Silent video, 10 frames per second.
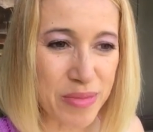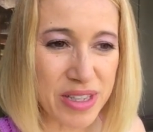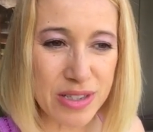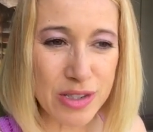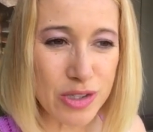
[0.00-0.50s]

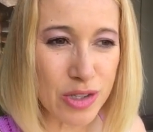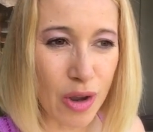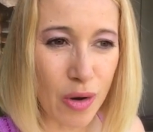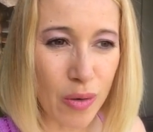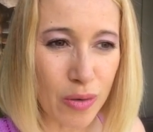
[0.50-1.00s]
This is
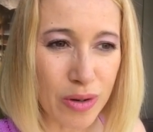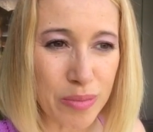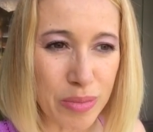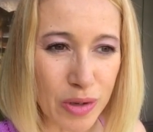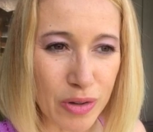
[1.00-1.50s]
so
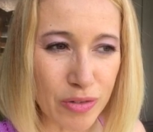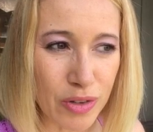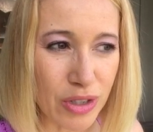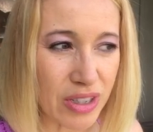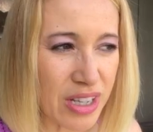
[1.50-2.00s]

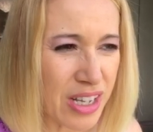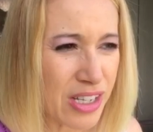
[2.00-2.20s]
beautiful.